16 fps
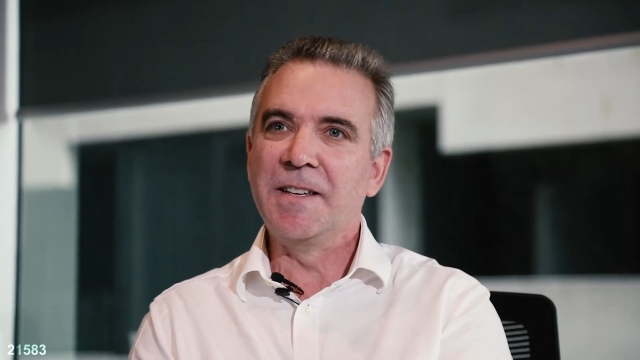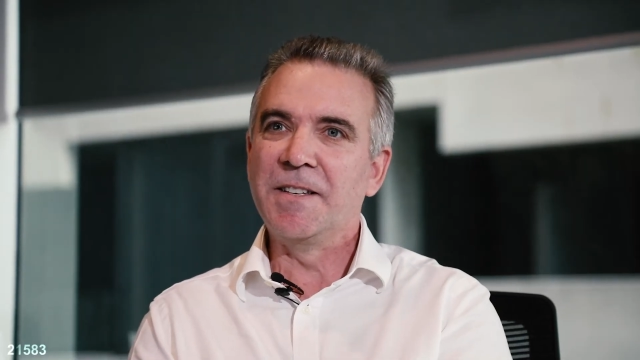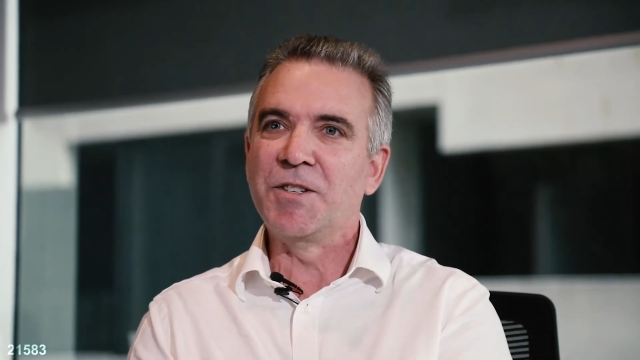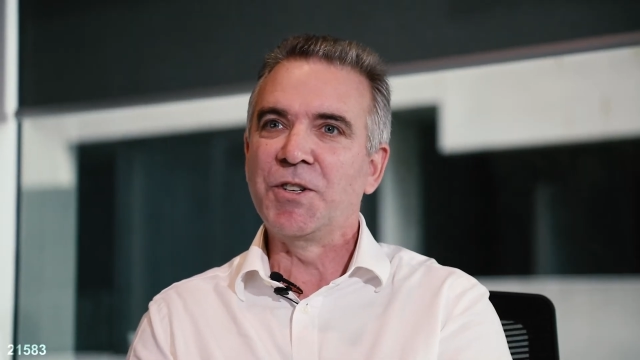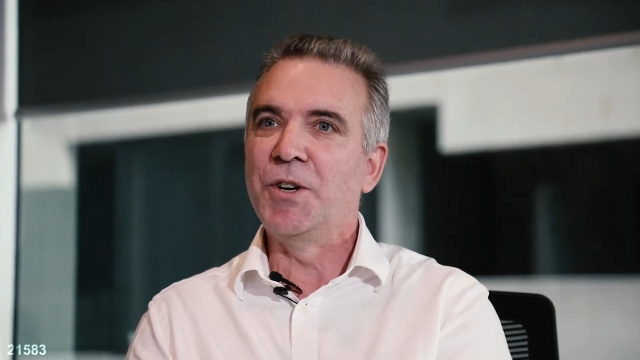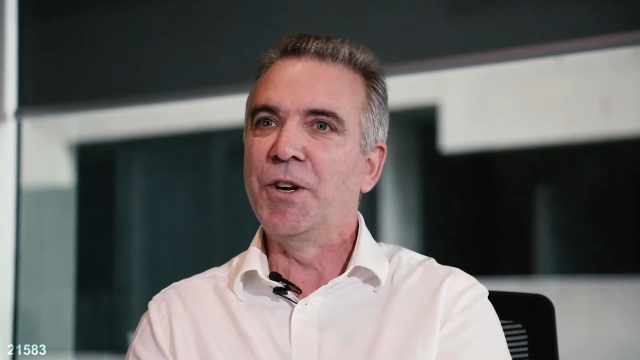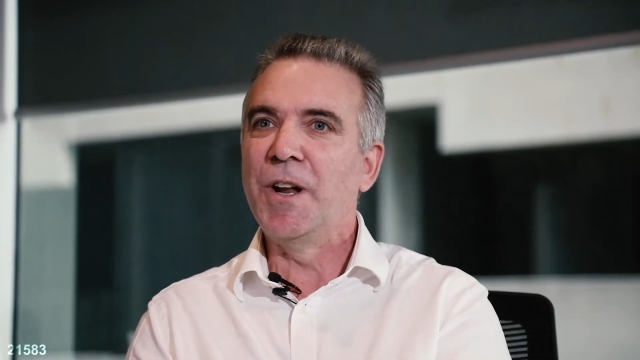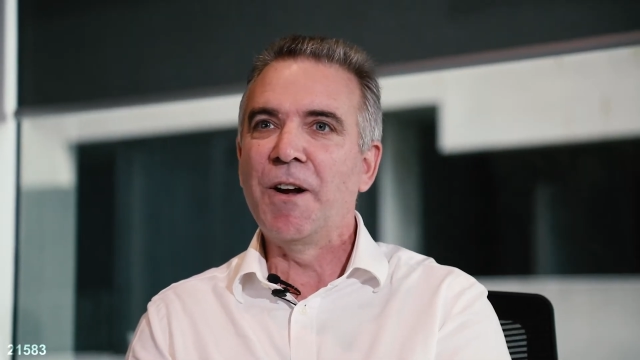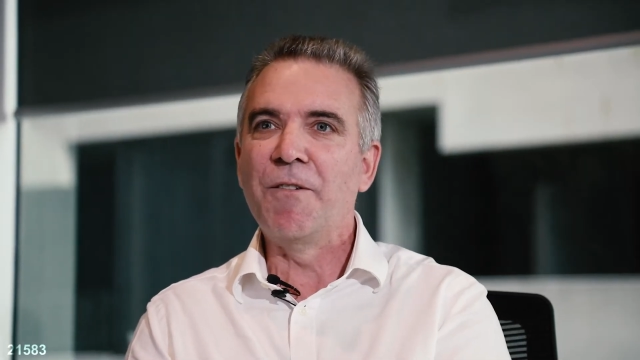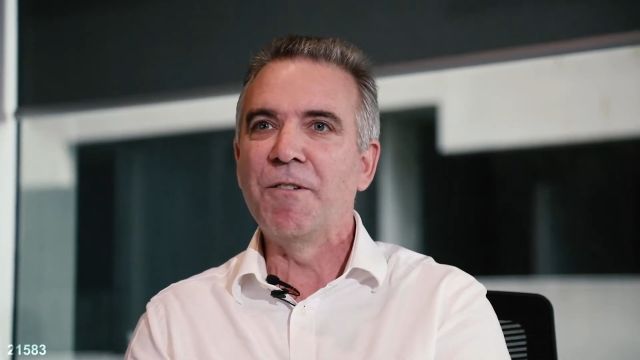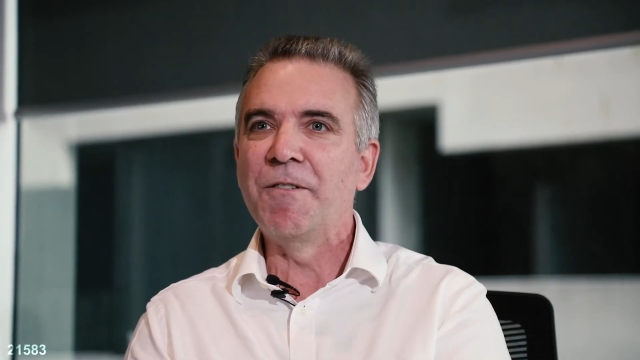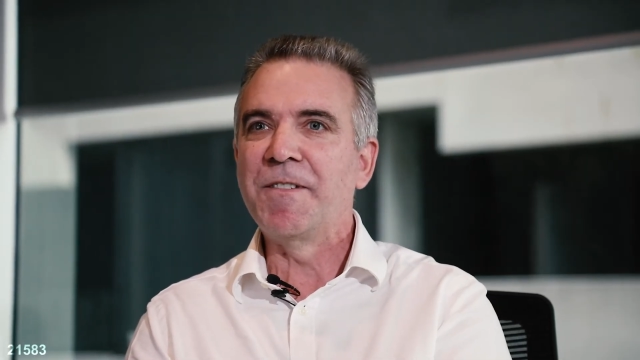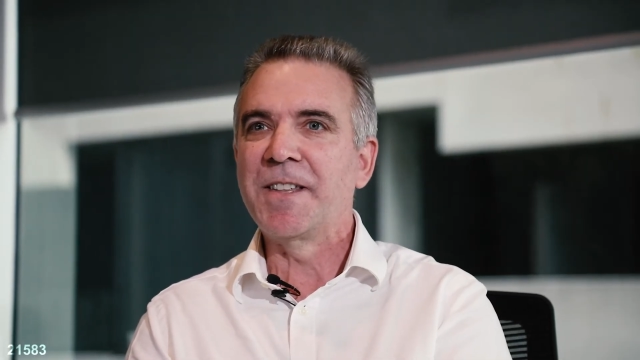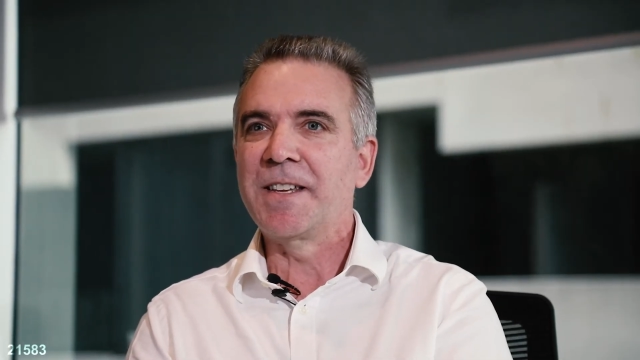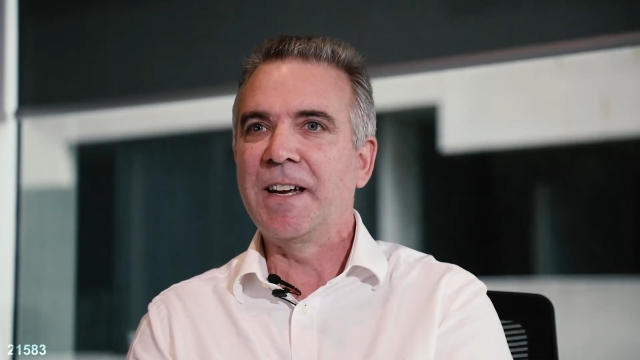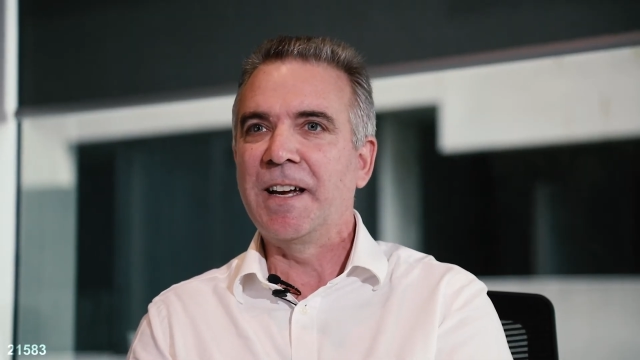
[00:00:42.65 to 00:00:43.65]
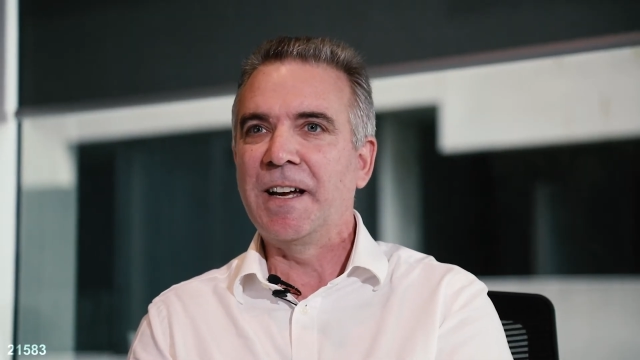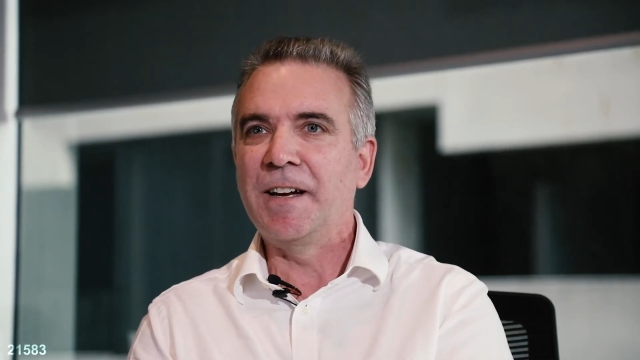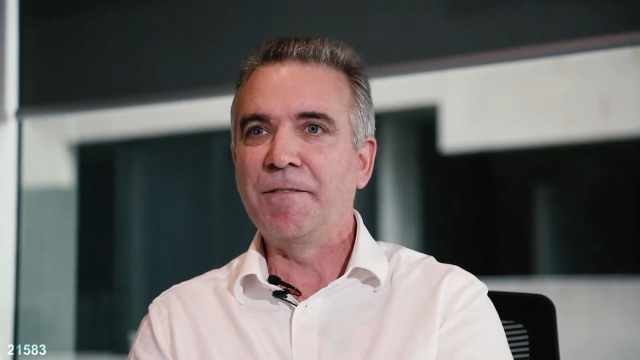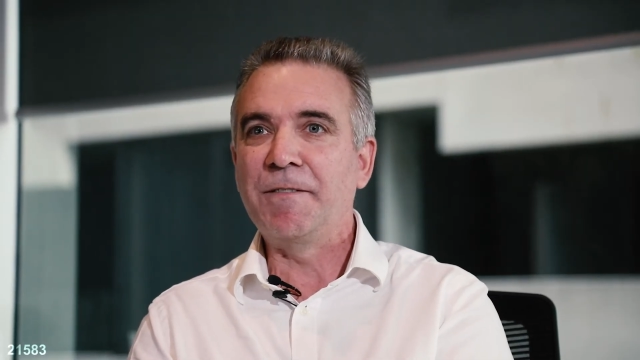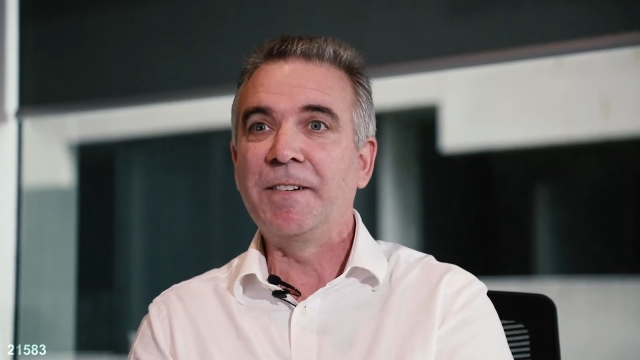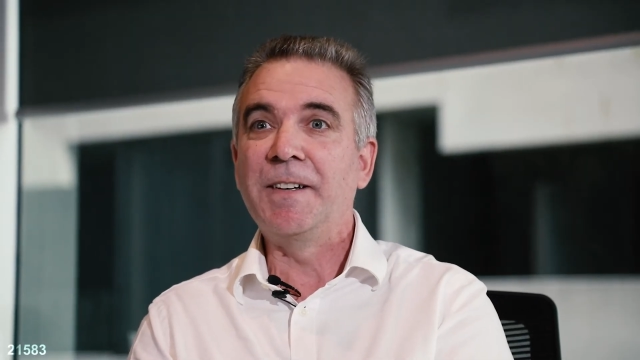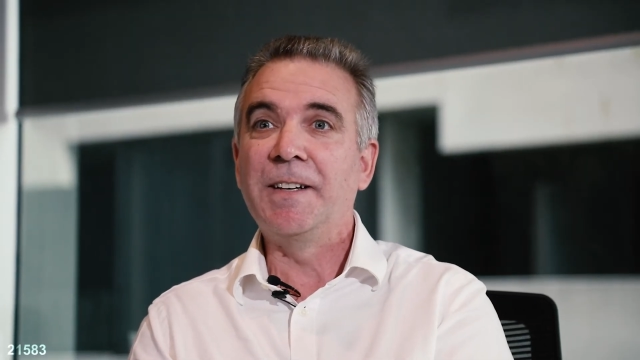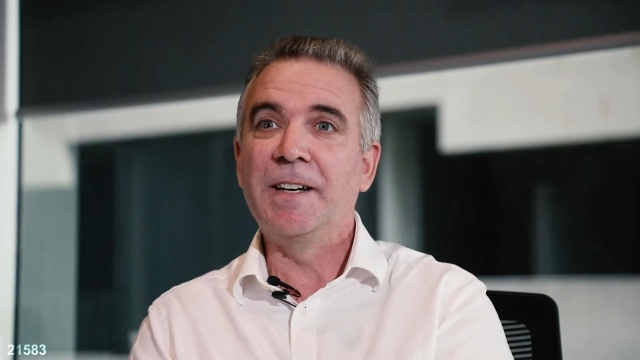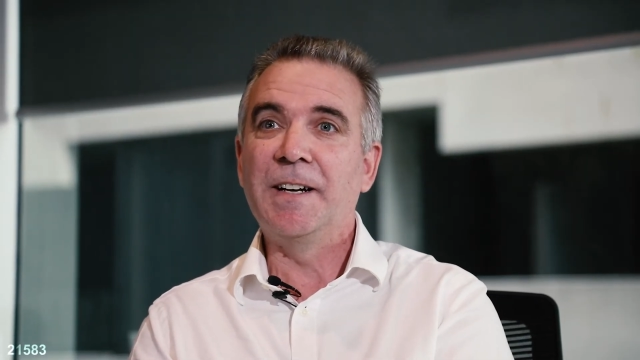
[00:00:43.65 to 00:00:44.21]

is turnover of staff.